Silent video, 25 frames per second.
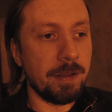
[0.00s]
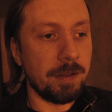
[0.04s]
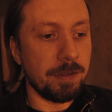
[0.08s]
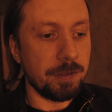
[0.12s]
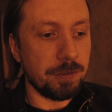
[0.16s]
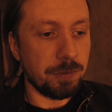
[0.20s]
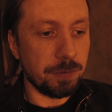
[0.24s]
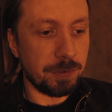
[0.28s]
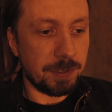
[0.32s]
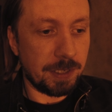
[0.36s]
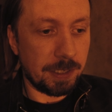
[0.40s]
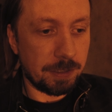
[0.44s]

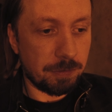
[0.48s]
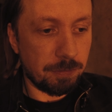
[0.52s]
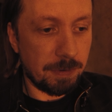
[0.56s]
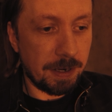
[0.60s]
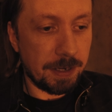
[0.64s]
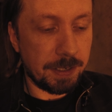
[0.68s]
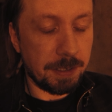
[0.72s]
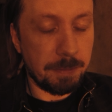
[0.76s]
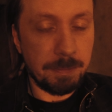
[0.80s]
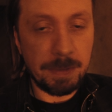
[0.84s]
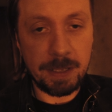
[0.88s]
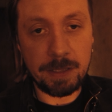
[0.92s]
to get
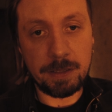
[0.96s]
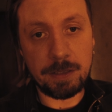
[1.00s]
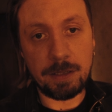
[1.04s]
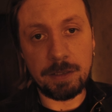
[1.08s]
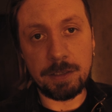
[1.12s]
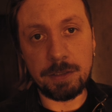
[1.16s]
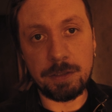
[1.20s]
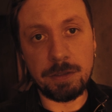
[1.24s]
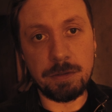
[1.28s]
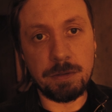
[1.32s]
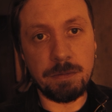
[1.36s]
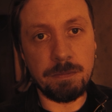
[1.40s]
ready
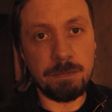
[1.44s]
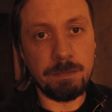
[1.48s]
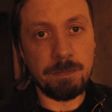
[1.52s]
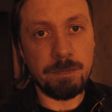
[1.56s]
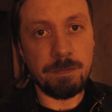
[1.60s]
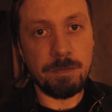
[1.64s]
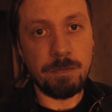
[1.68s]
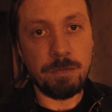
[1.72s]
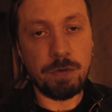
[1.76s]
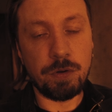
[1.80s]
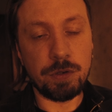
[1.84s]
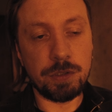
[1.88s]
mentally
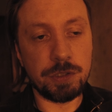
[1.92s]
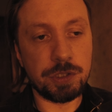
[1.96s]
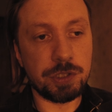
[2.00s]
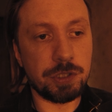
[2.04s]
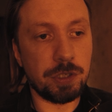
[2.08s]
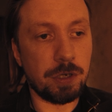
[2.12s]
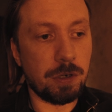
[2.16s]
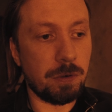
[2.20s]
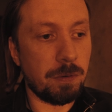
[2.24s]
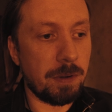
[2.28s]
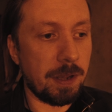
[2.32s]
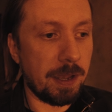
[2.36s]
for the
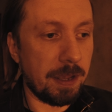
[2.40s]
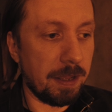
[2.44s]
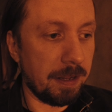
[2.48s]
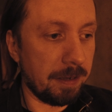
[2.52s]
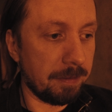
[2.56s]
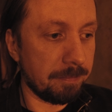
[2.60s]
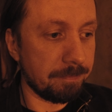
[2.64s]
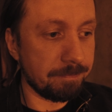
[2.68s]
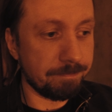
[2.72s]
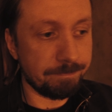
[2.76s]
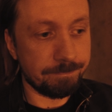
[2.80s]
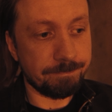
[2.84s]
show,
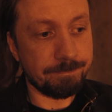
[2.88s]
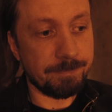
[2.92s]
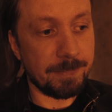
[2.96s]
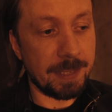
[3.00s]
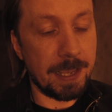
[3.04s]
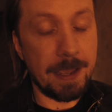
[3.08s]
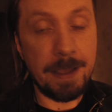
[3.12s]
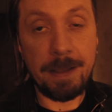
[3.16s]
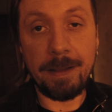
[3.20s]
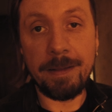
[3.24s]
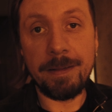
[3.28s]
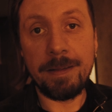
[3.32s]
and
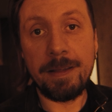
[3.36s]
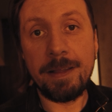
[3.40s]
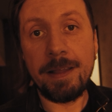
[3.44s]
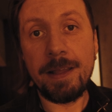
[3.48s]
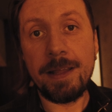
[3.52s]
yeah,